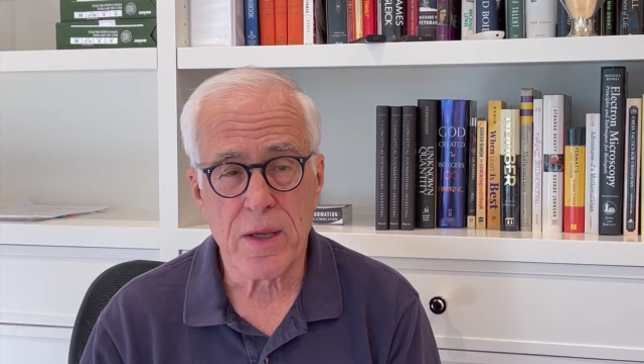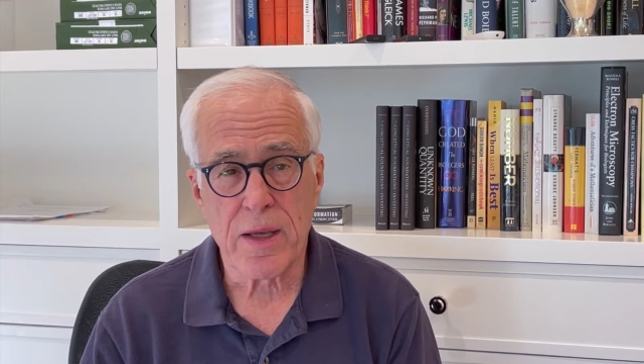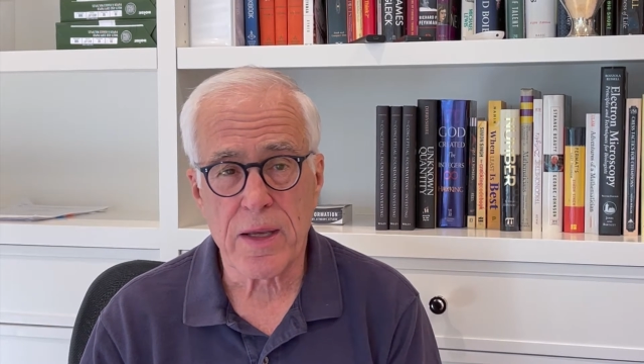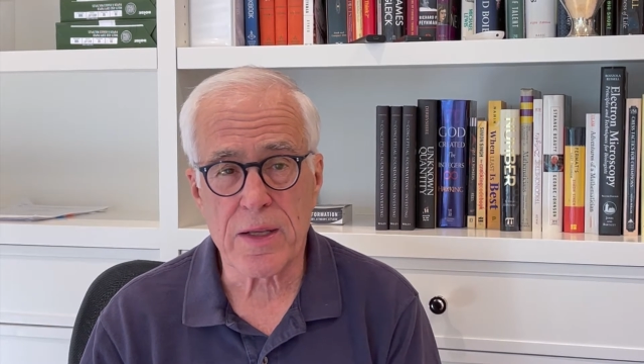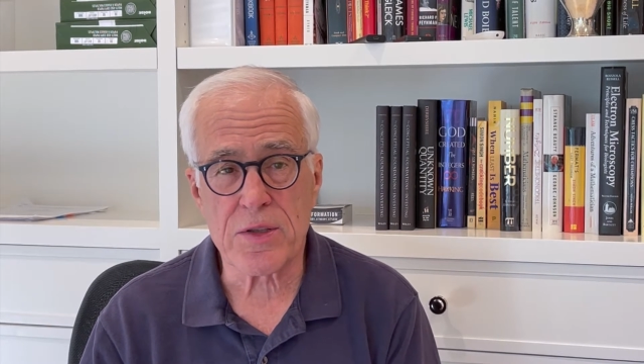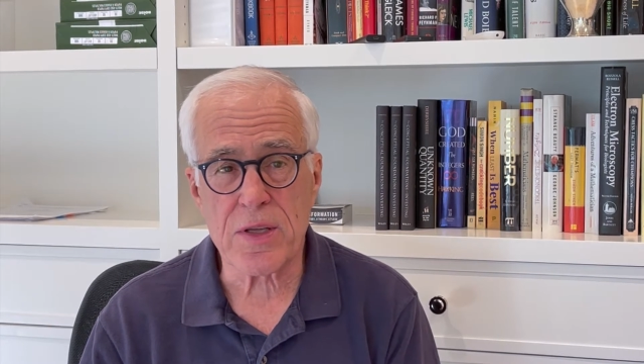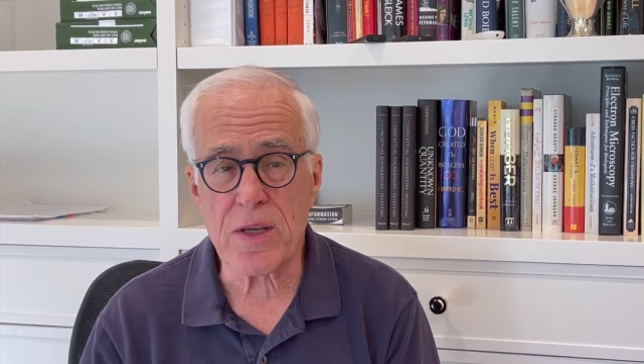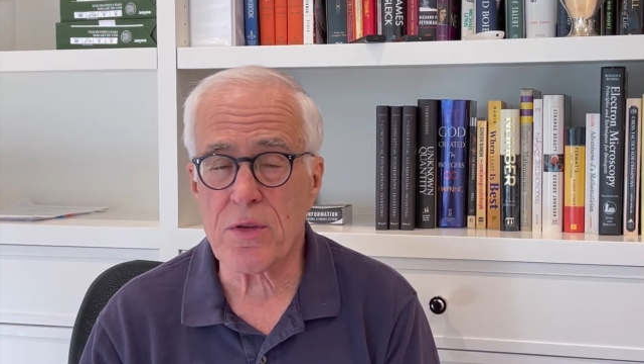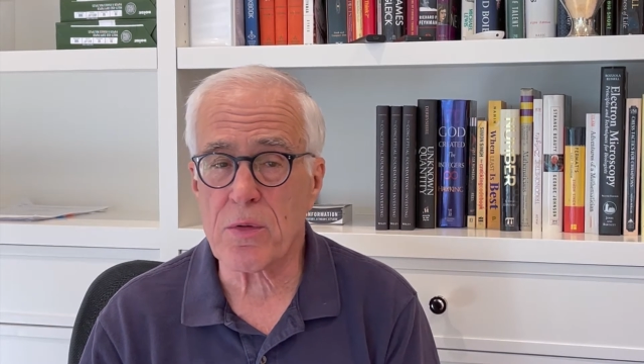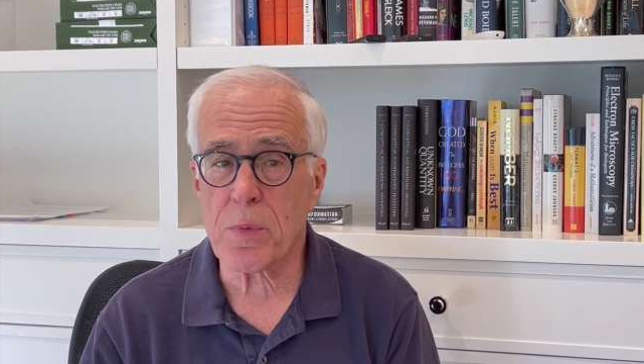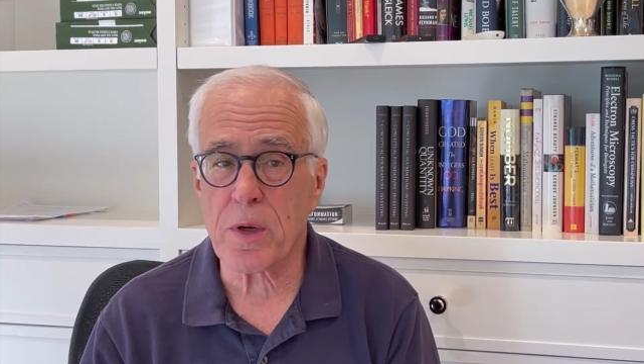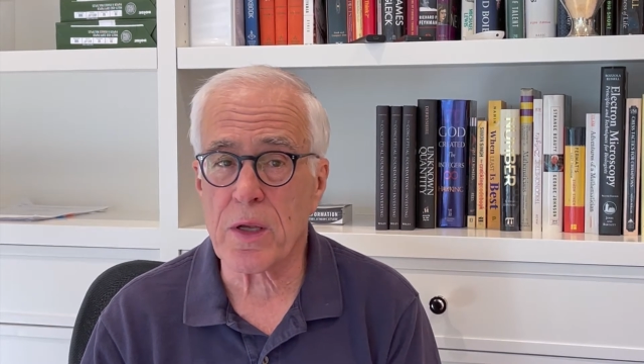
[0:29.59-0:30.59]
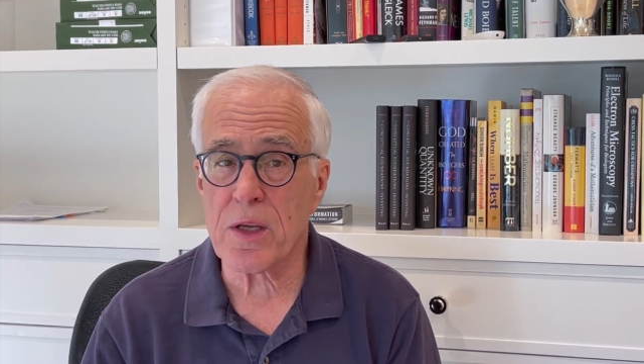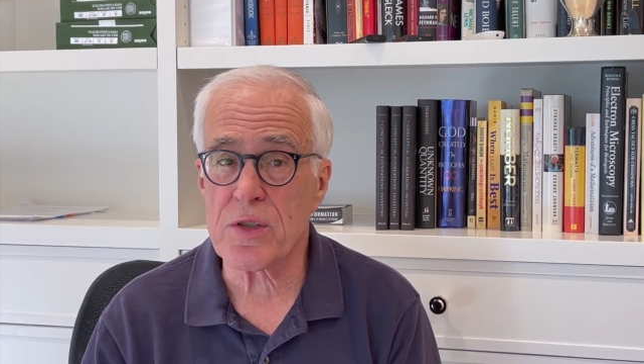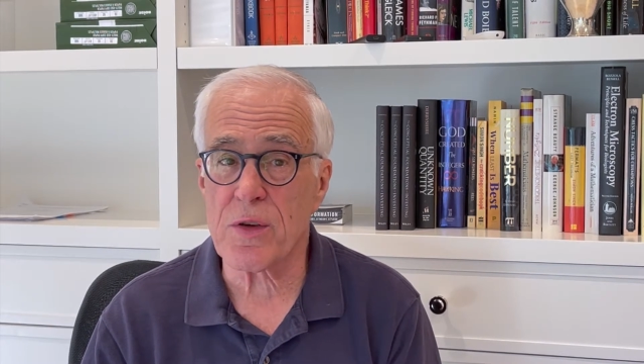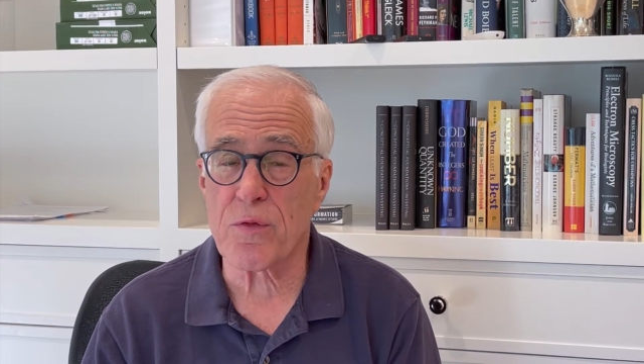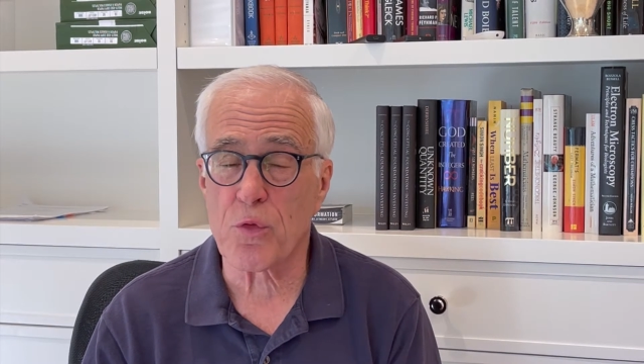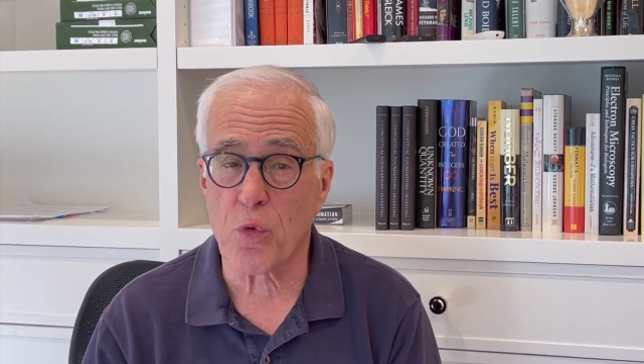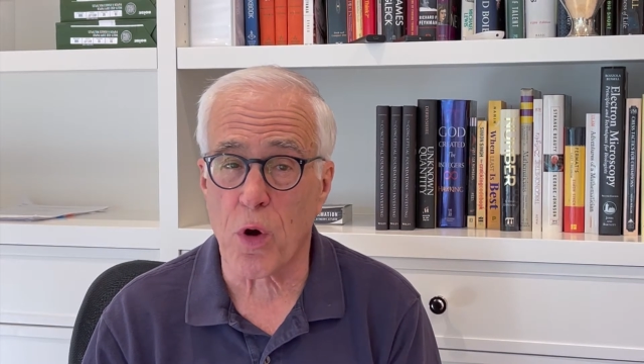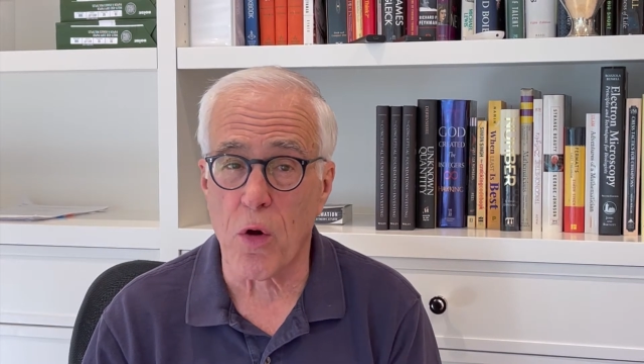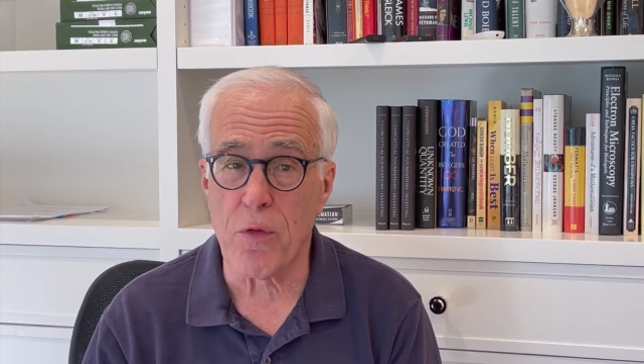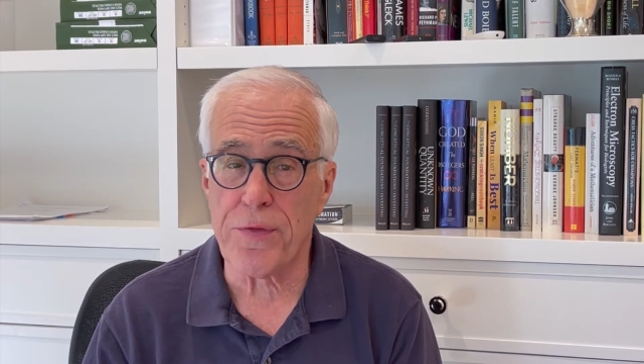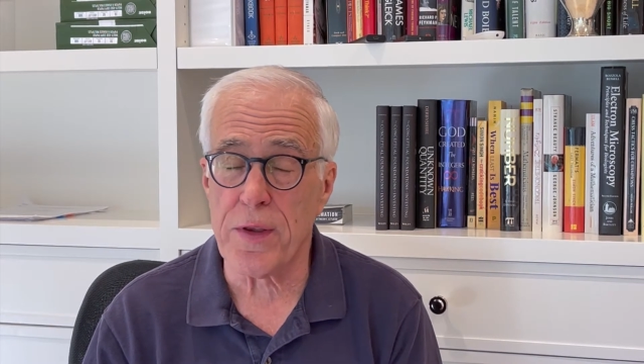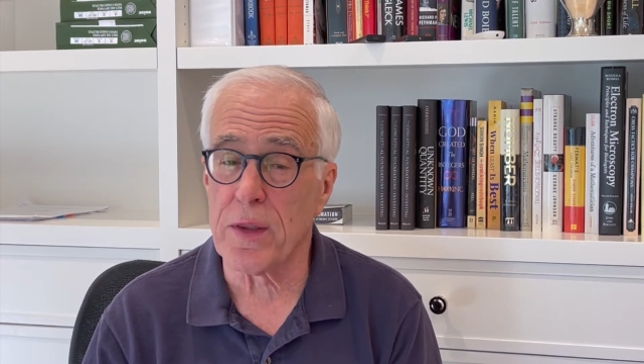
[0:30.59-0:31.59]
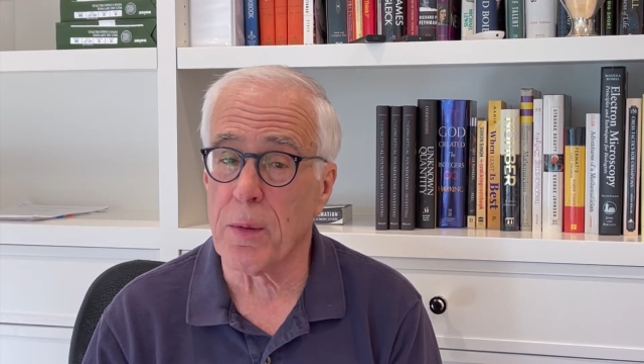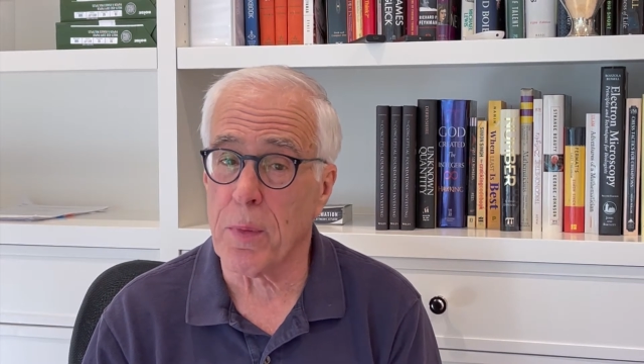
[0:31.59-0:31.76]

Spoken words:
it's either because of growth in the